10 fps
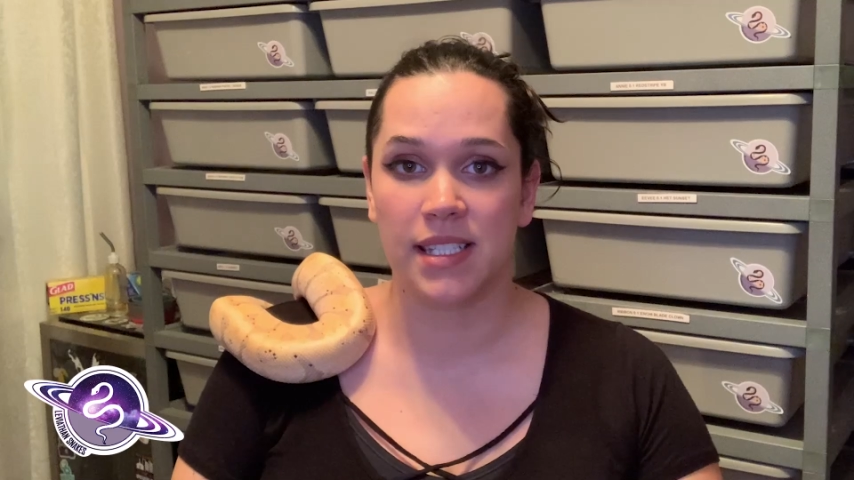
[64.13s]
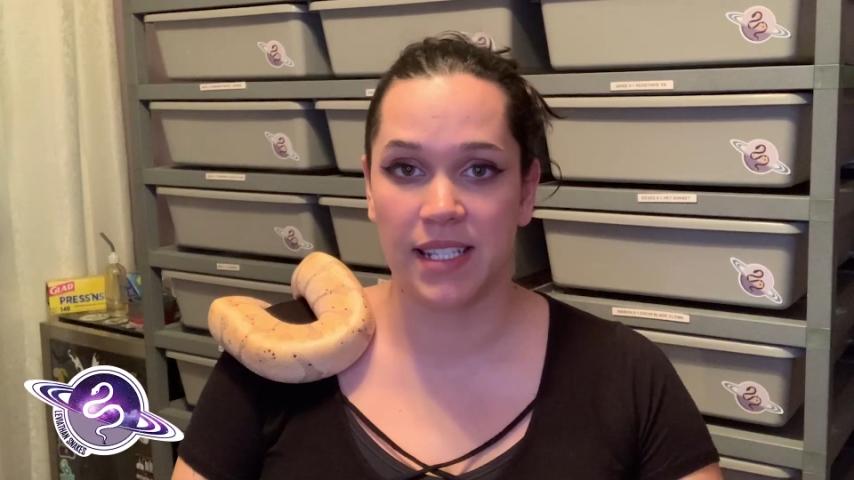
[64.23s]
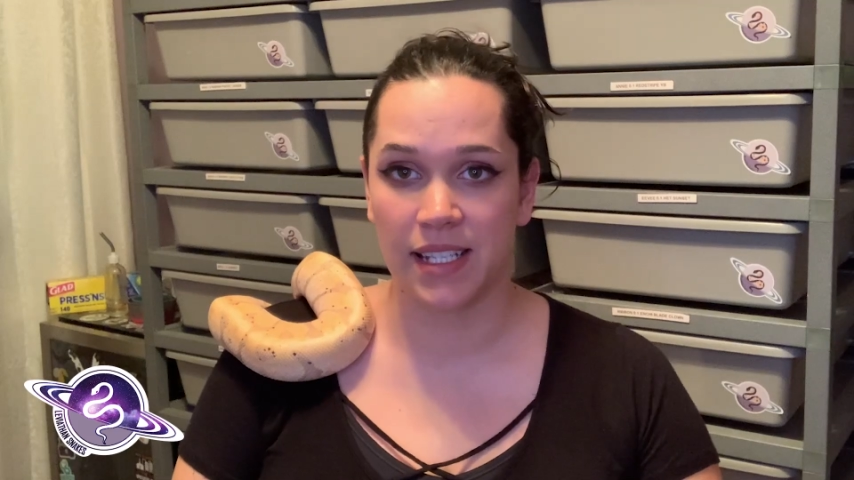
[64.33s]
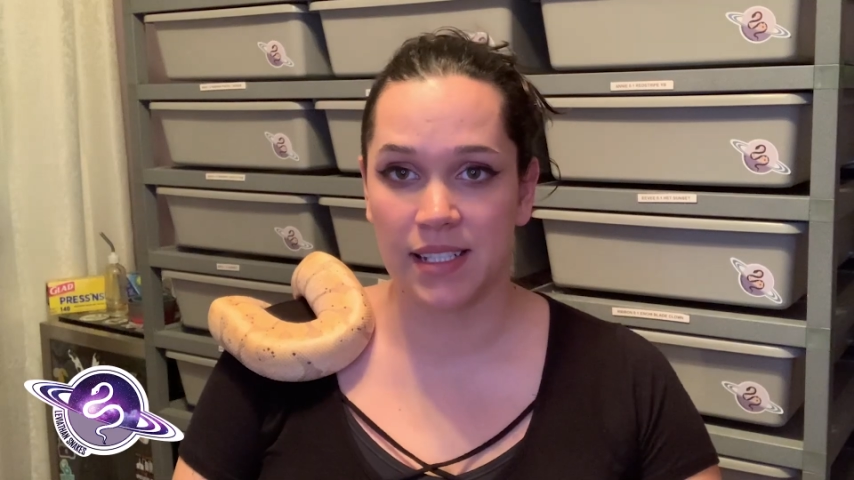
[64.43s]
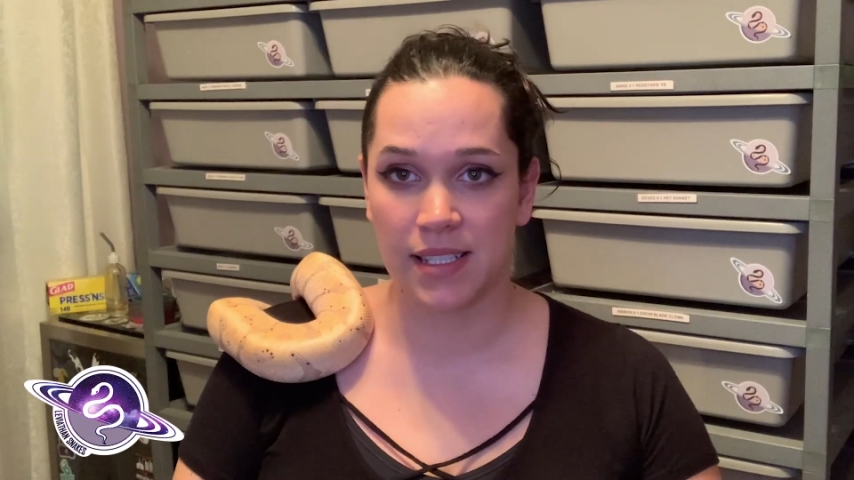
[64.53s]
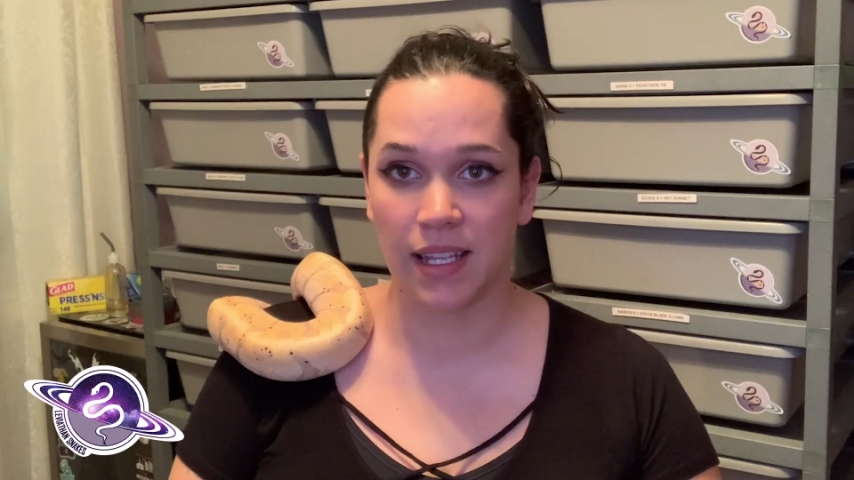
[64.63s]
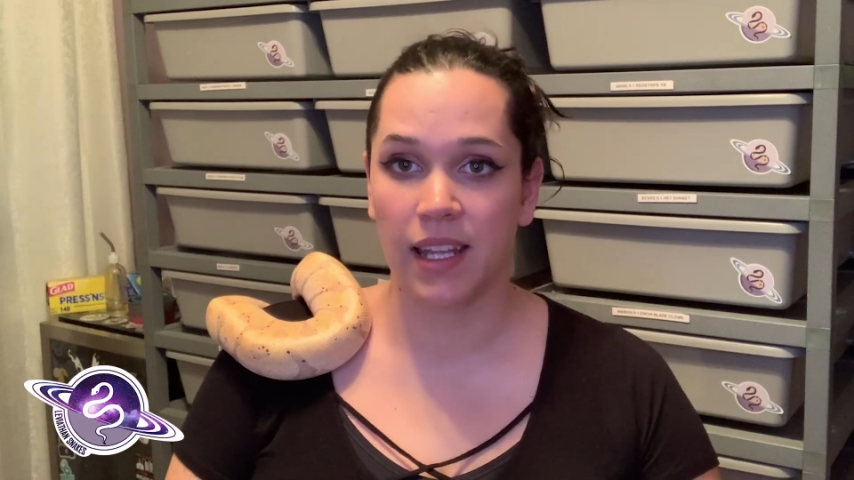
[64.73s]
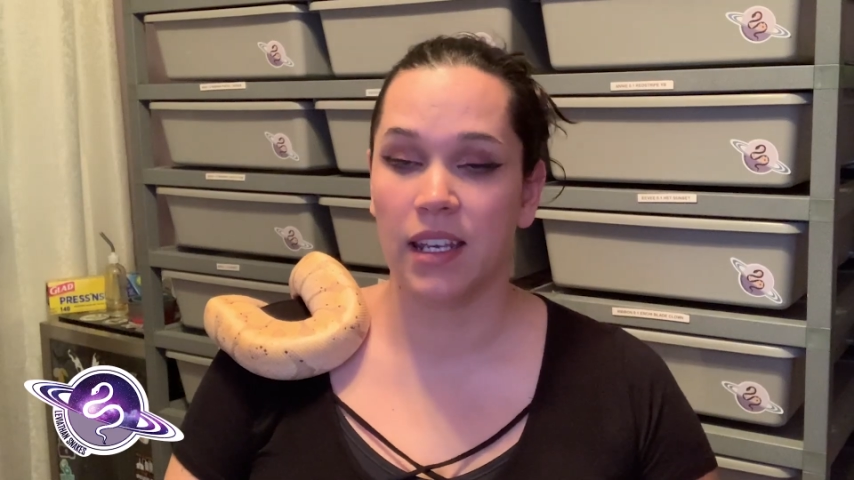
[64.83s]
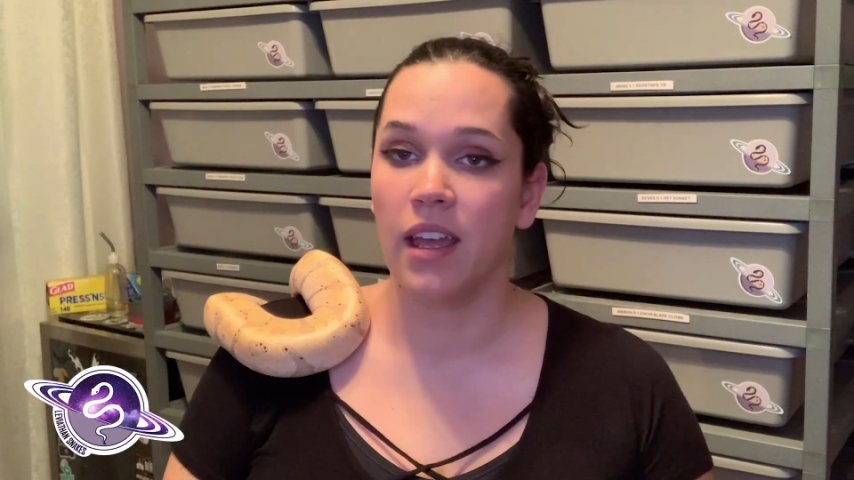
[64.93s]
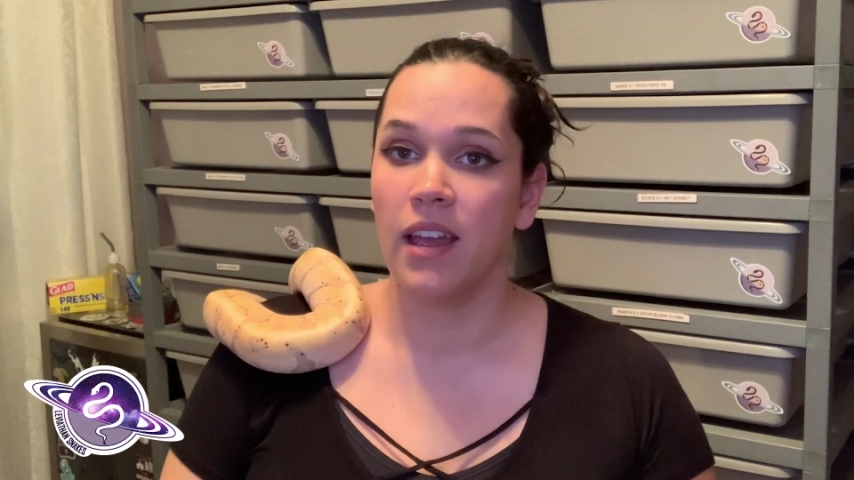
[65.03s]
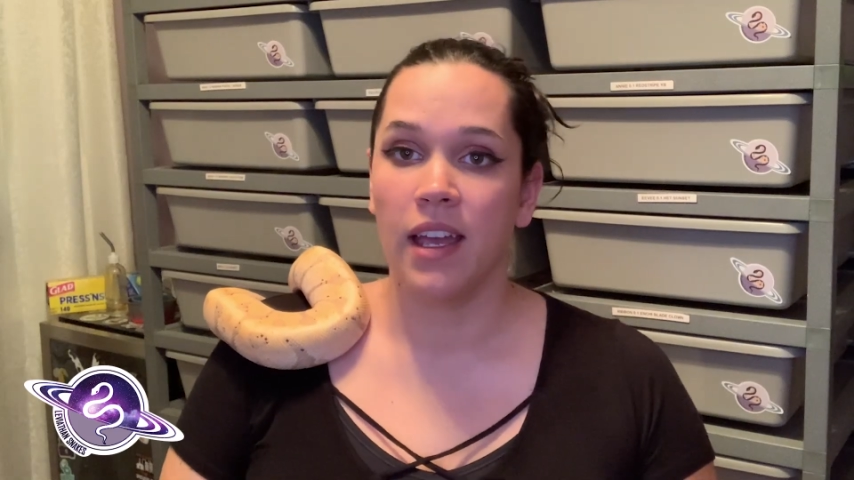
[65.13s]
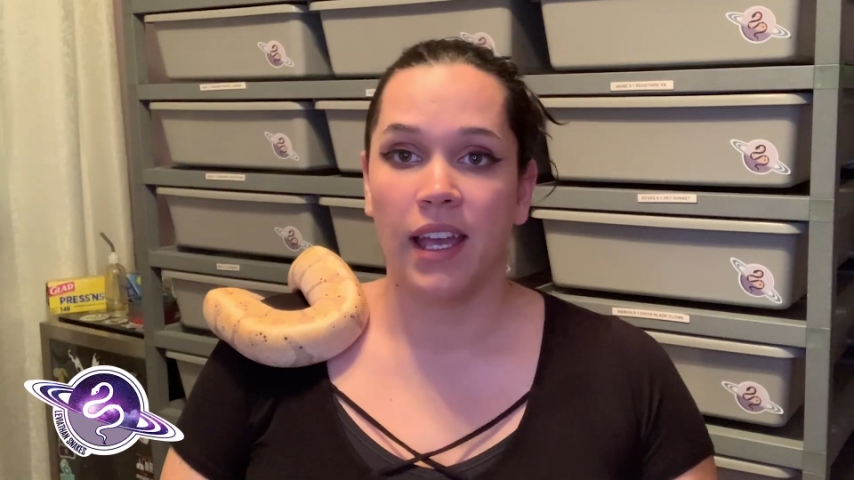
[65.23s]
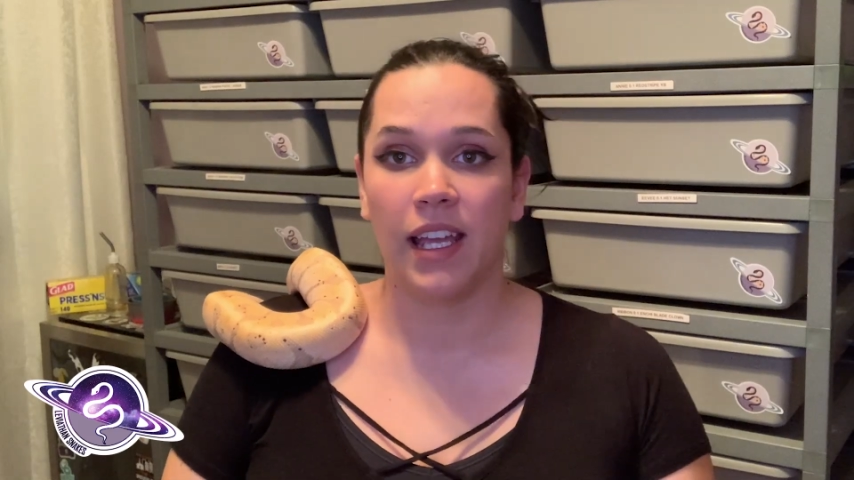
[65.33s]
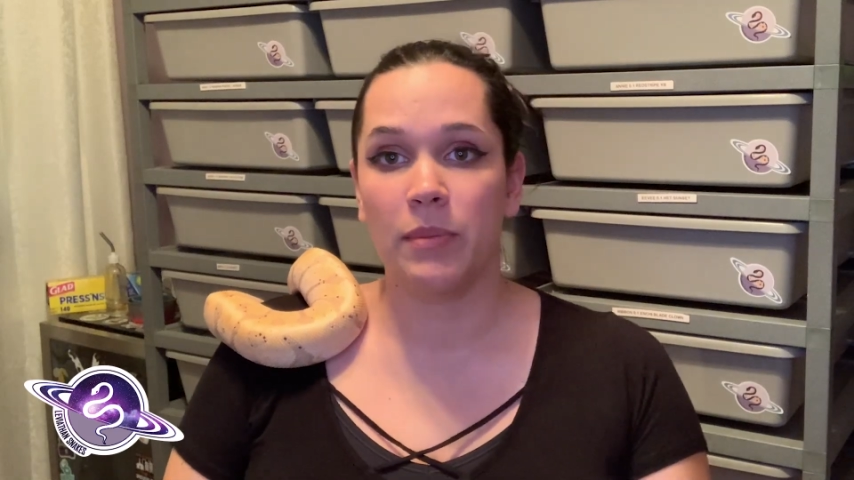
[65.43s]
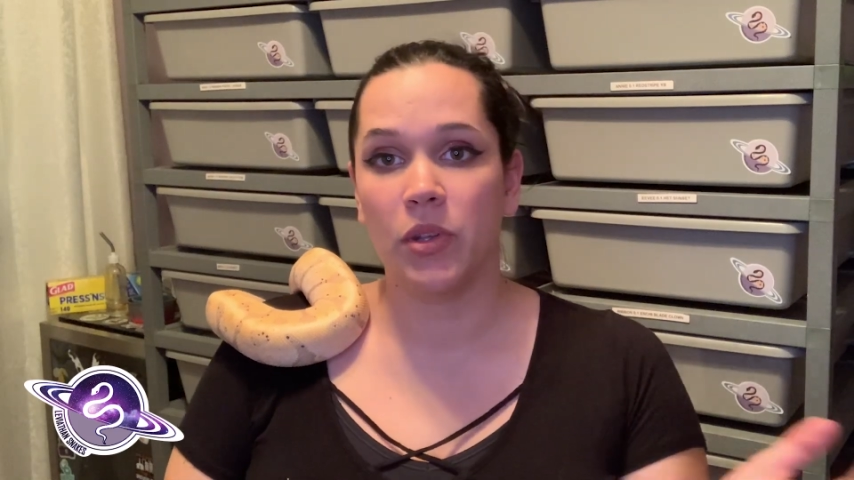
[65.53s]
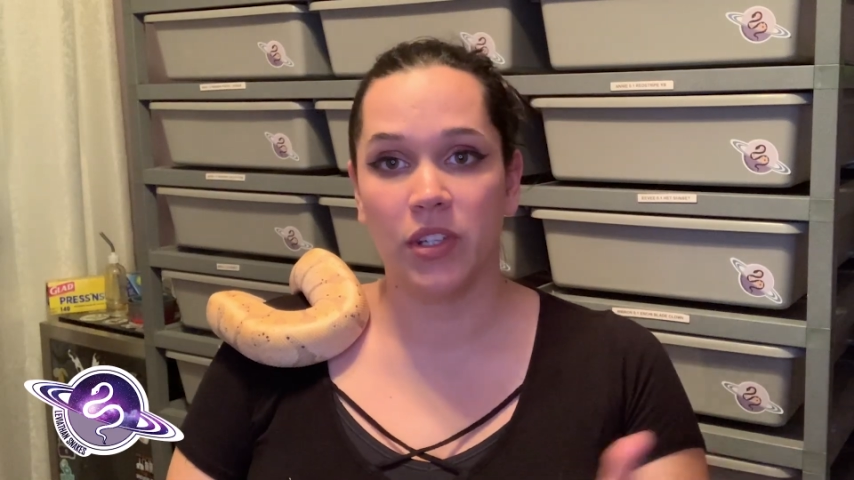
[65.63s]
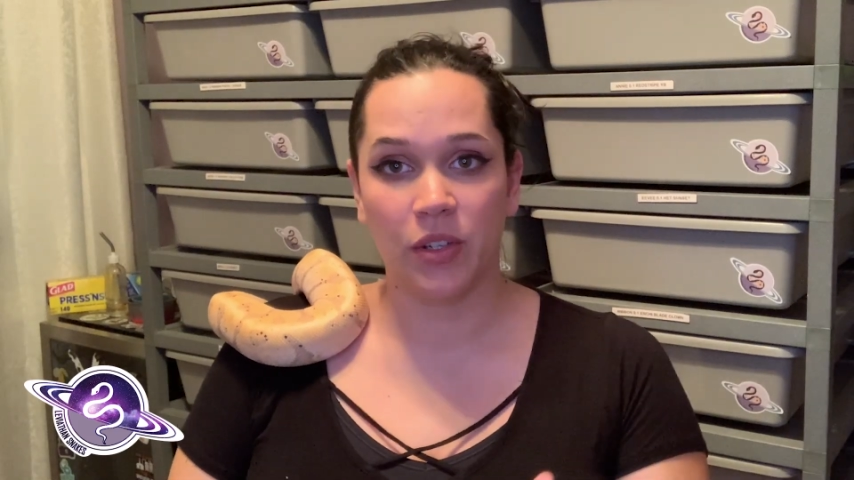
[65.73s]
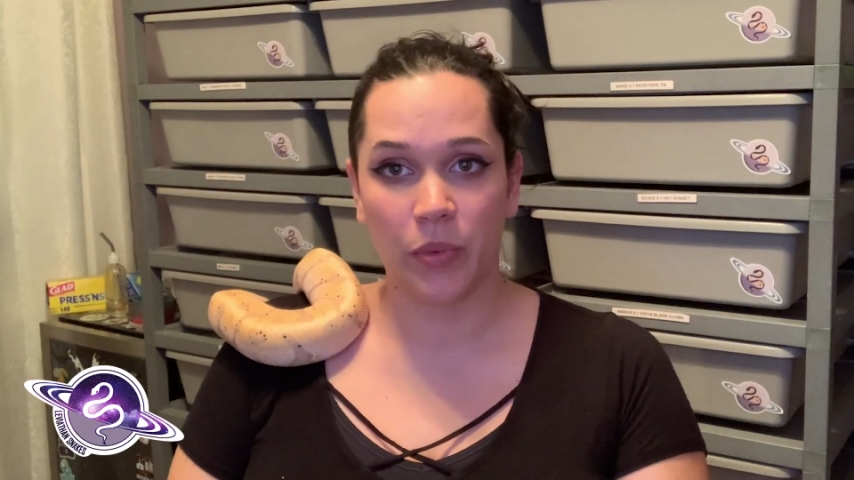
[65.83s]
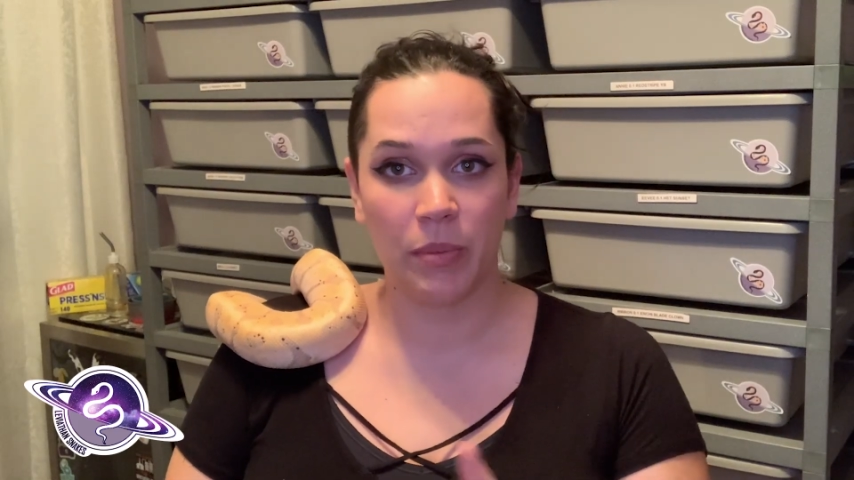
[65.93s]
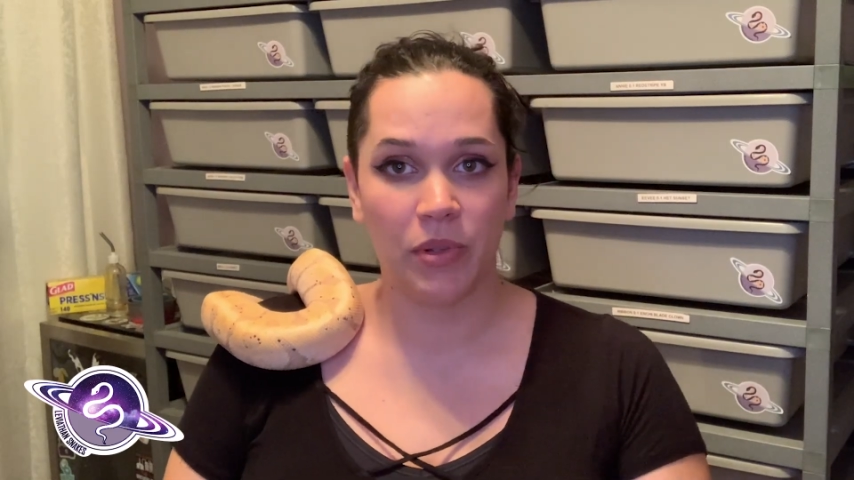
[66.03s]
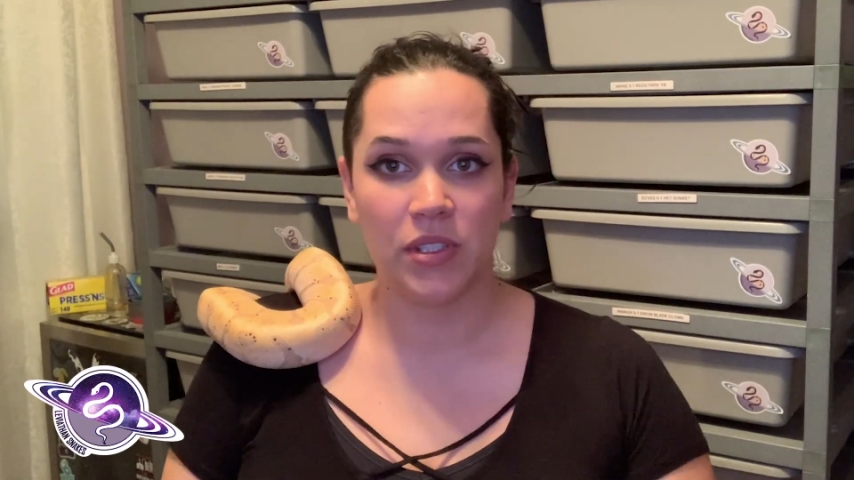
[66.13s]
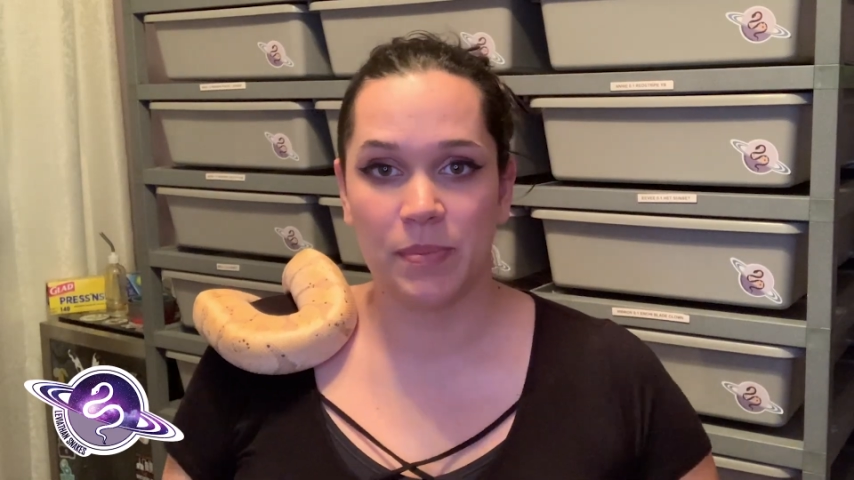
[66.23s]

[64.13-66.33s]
snakes than a building we built